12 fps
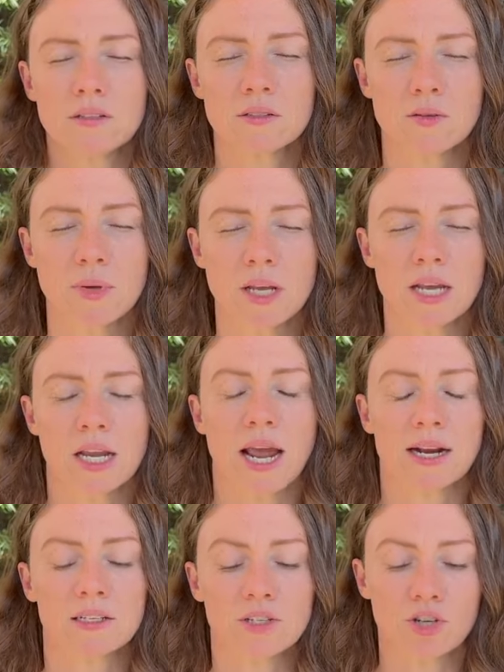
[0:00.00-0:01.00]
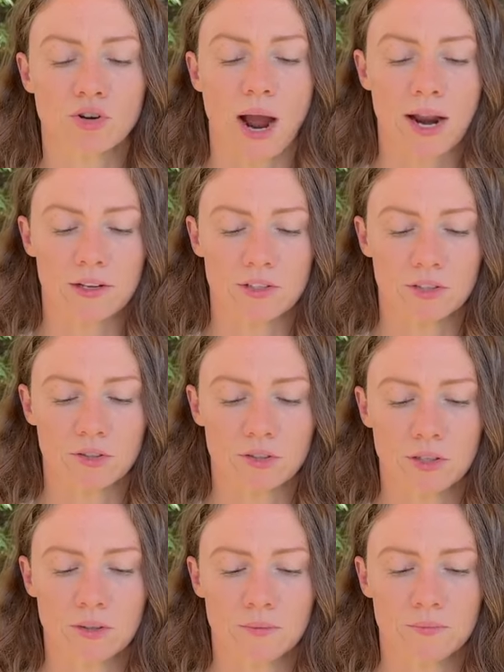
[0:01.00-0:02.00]
to being connected to
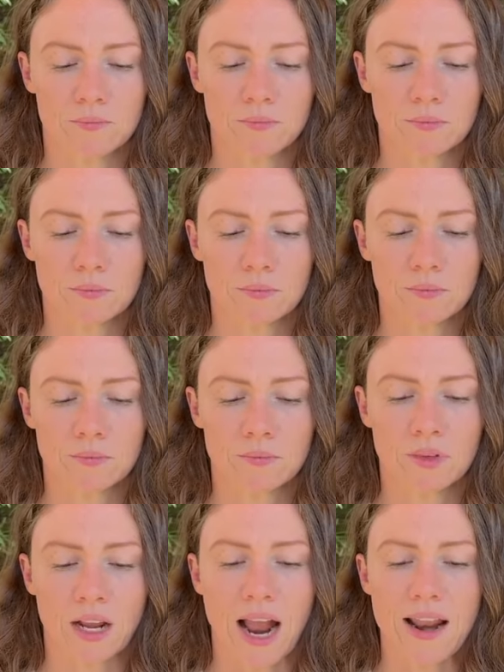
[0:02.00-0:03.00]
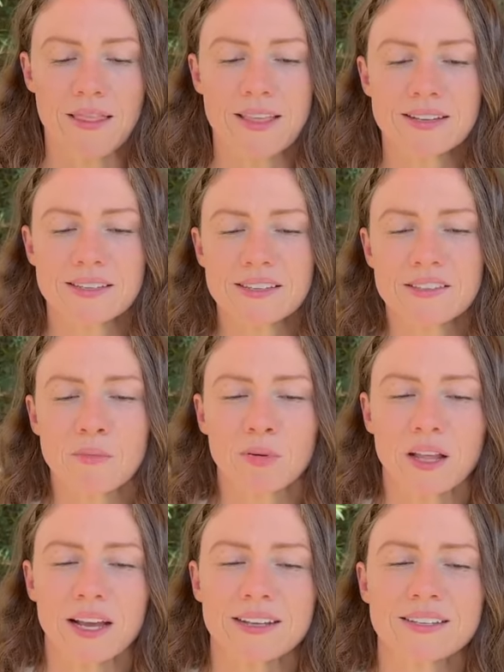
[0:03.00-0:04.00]
gratitude? And this is the
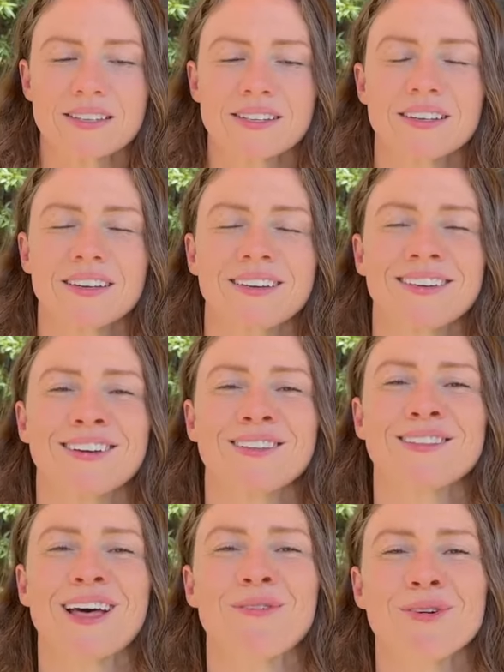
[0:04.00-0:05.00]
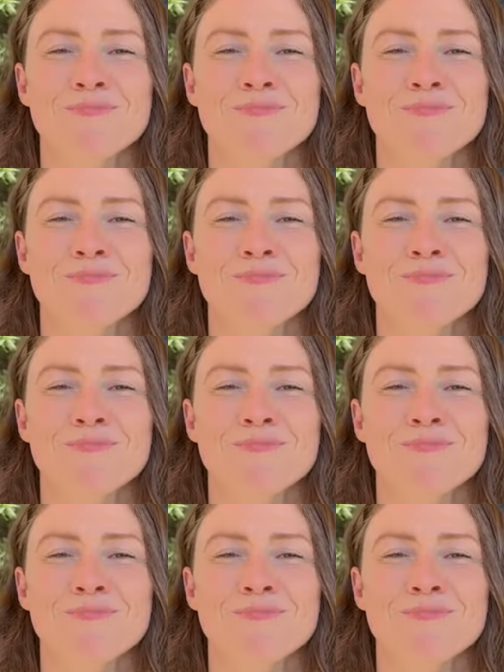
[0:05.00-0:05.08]
place that we